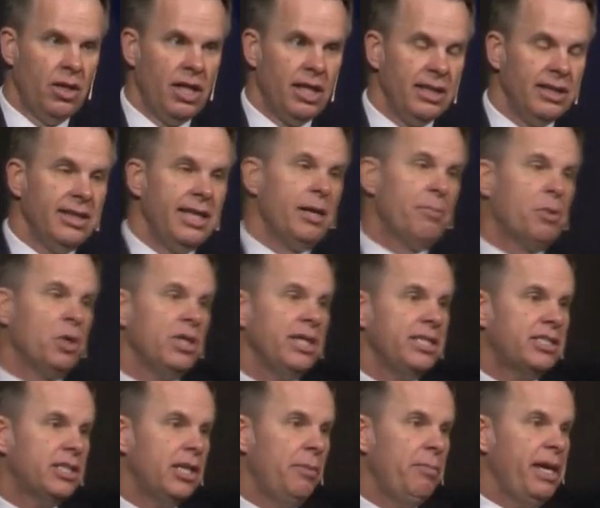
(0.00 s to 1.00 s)

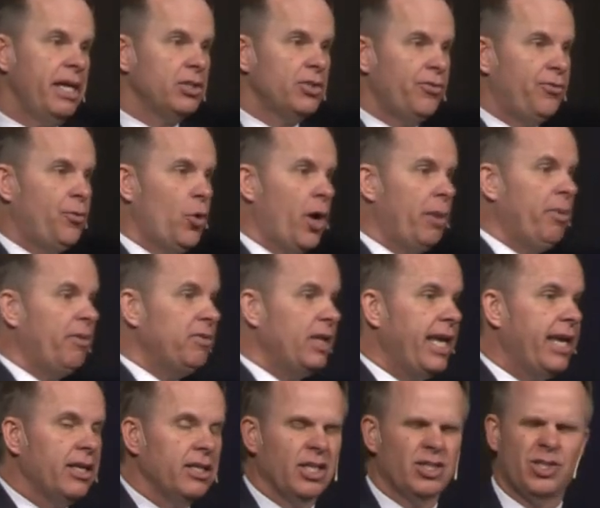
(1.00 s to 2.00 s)
Liberalism is a form of
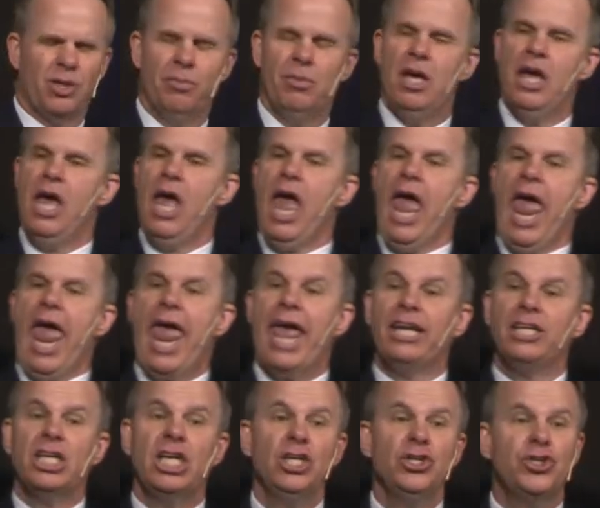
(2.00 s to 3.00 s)
legalism,
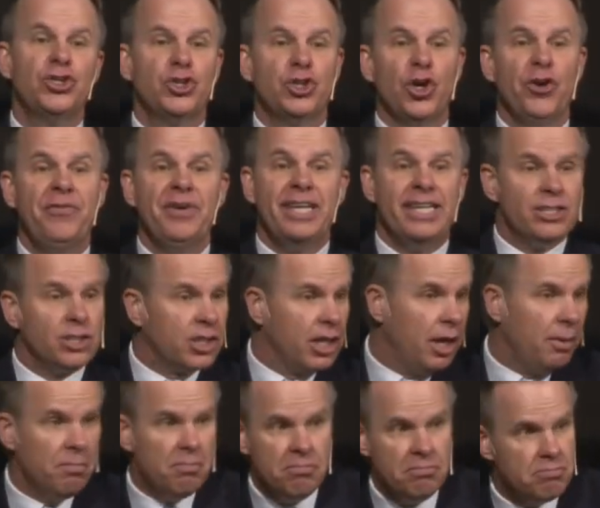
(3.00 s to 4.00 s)
and
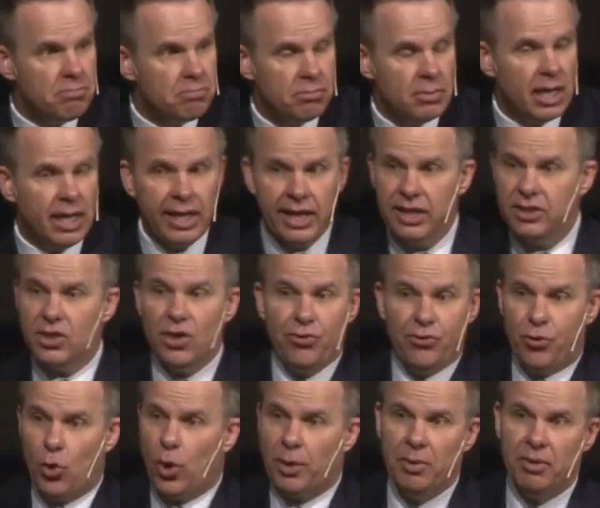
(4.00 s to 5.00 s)
conservatism is a
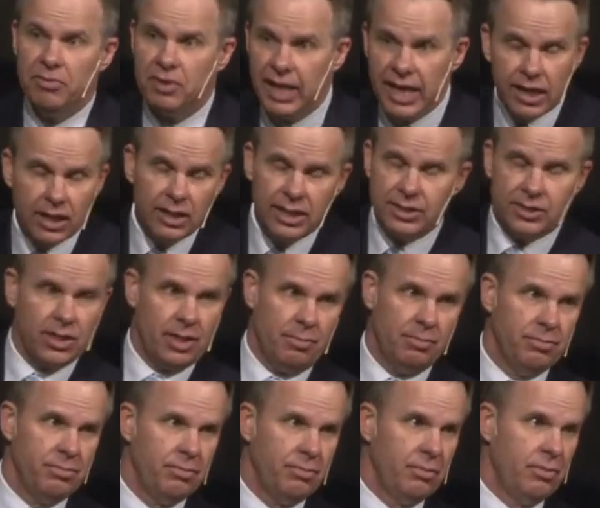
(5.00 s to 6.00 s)
form of
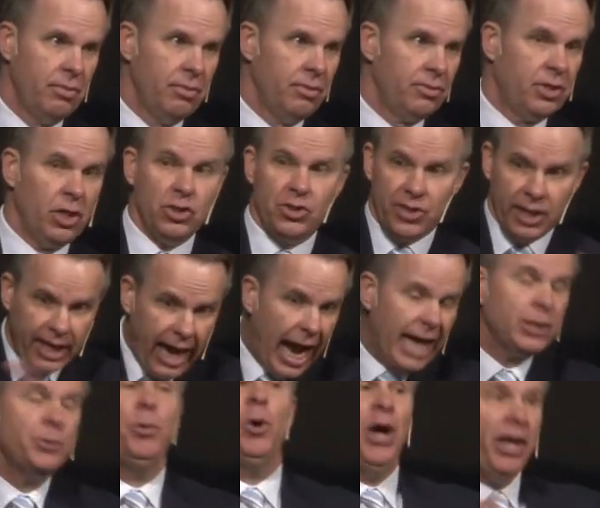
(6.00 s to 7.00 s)
legalism. There's the
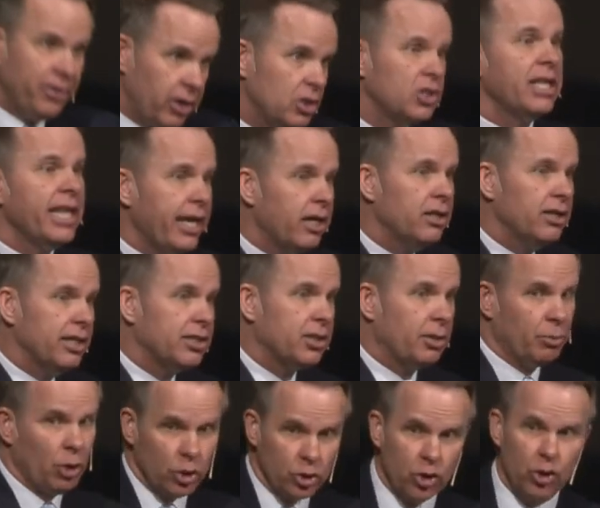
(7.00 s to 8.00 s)
gospel and there's
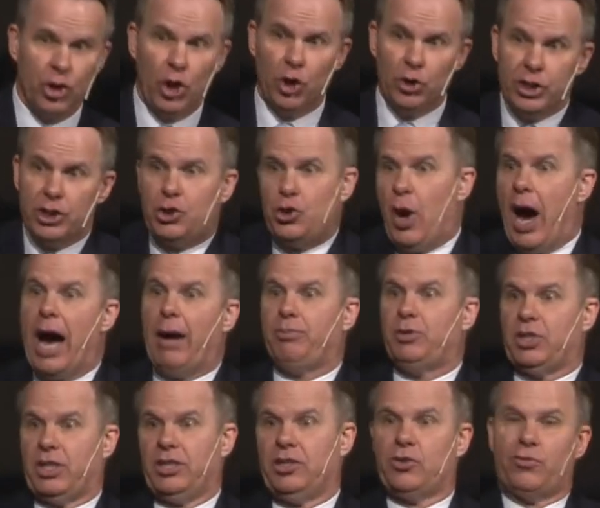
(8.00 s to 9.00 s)
legalism. Those are the only two
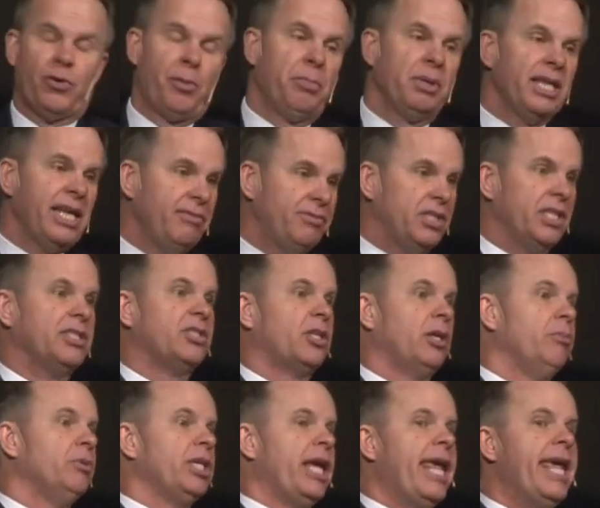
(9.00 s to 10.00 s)
options for belief
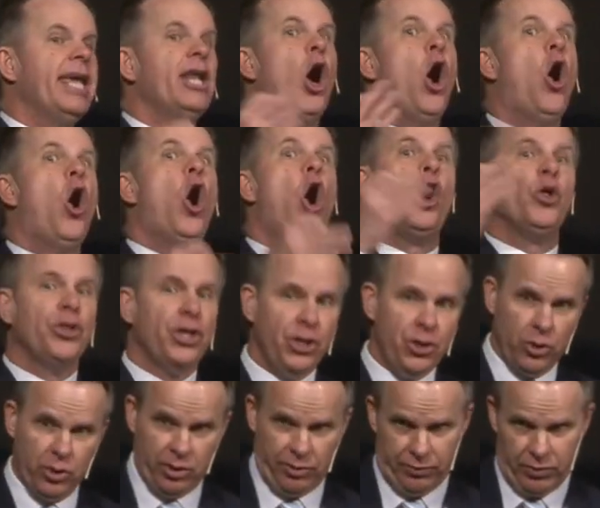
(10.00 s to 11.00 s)
systems in all the
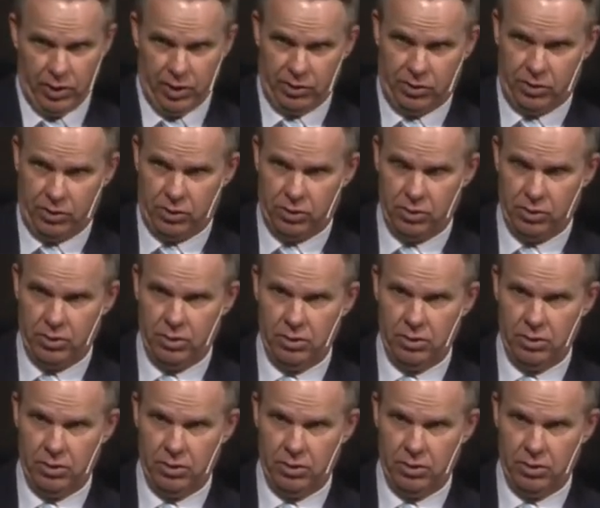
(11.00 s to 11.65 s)
universe.